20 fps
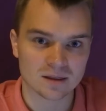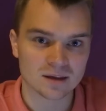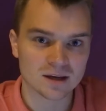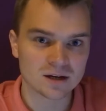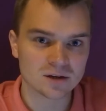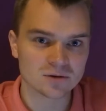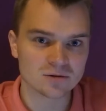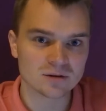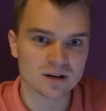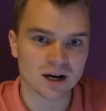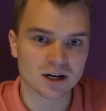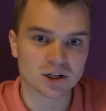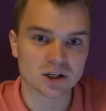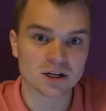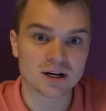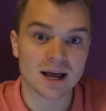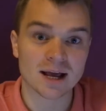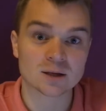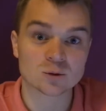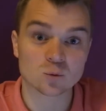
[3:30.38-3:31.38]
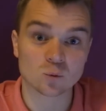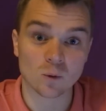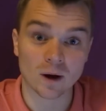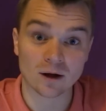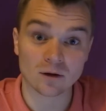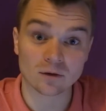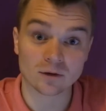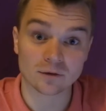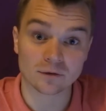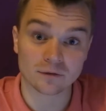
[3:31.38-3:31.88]
The introduction has
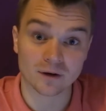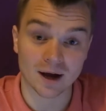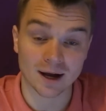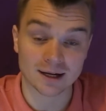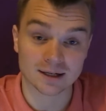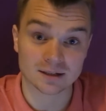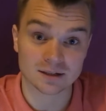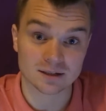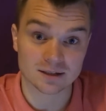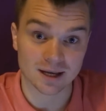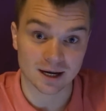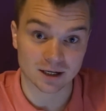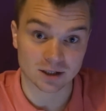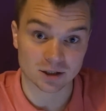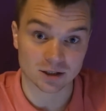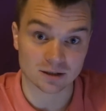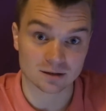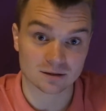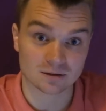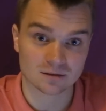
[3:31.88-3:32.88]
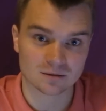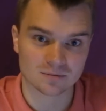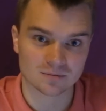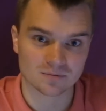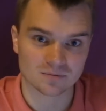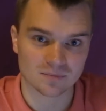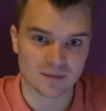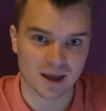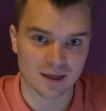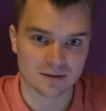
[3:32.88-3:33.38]
well-defined sections,
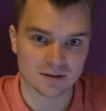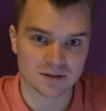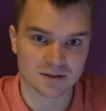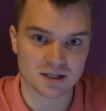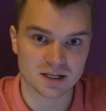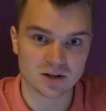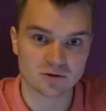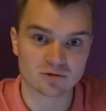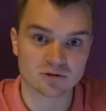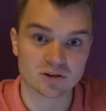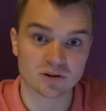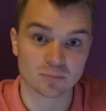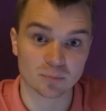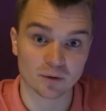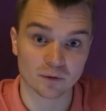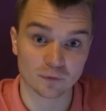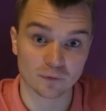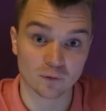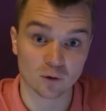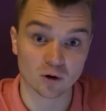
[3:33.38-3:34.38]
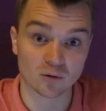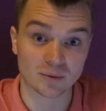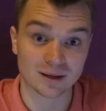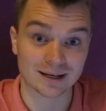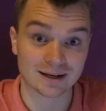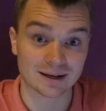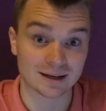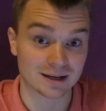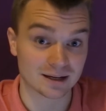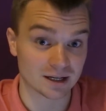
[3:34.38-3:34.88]
and the secret to
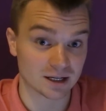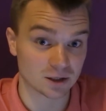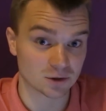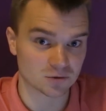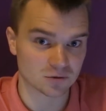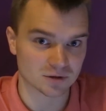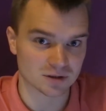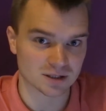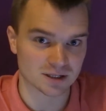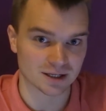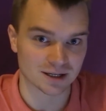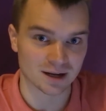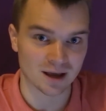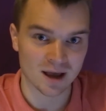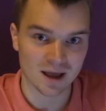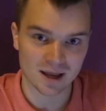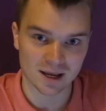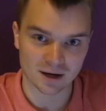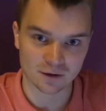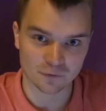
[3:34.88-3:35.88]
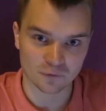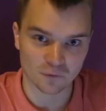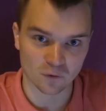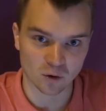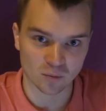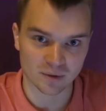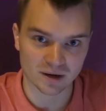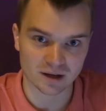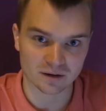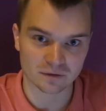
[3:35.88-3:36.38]
performing an interesting,
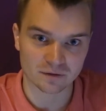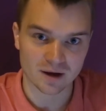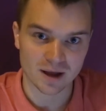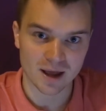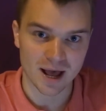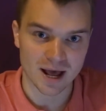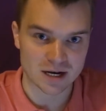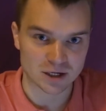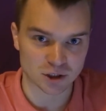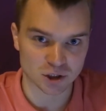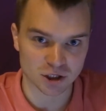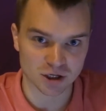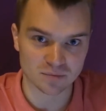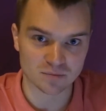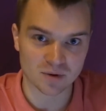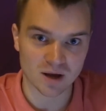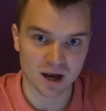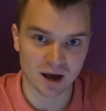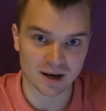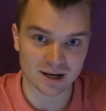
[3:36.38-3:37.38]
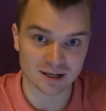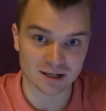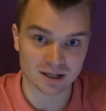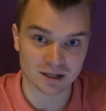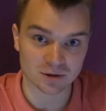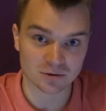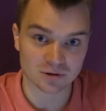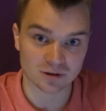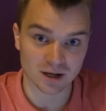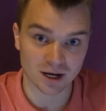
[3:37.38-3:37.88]
informative, and jib-cutting
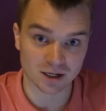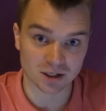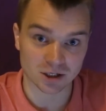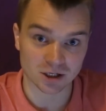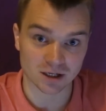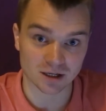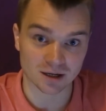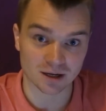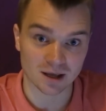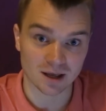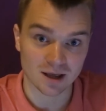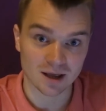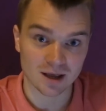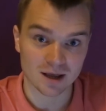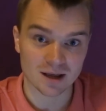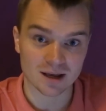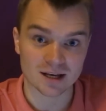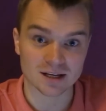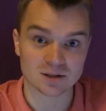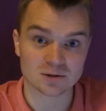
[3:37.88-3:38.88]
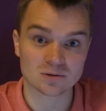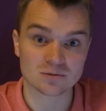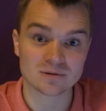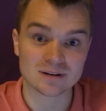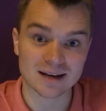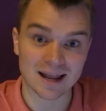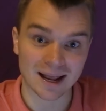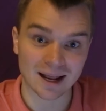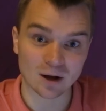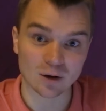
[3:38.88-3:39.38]
introduction is to
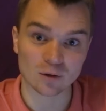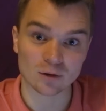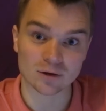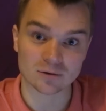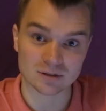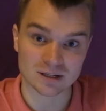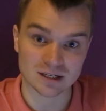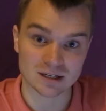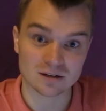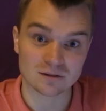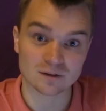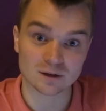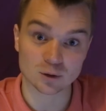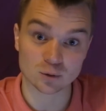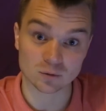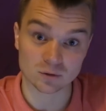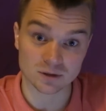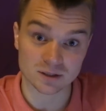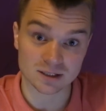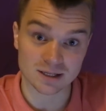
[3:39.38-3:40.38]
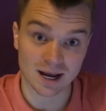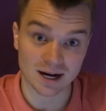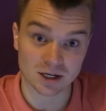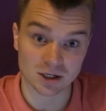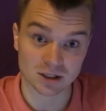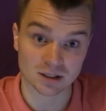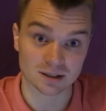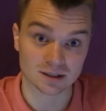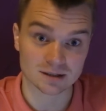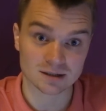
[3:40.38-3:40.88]
nail those individual
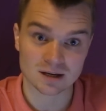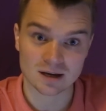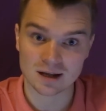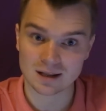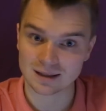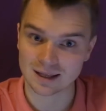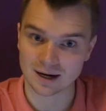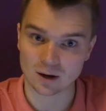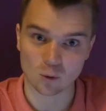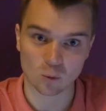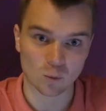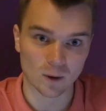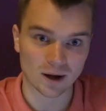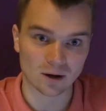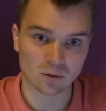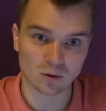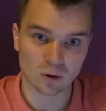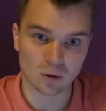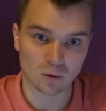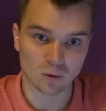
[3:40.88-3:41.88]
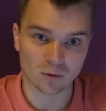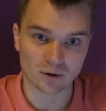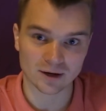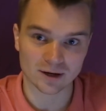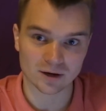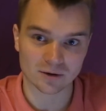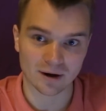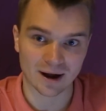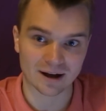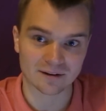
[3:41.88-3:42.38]
sections like a
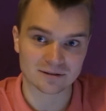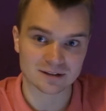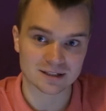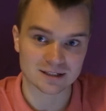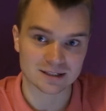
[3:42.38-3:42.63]
well-choreographed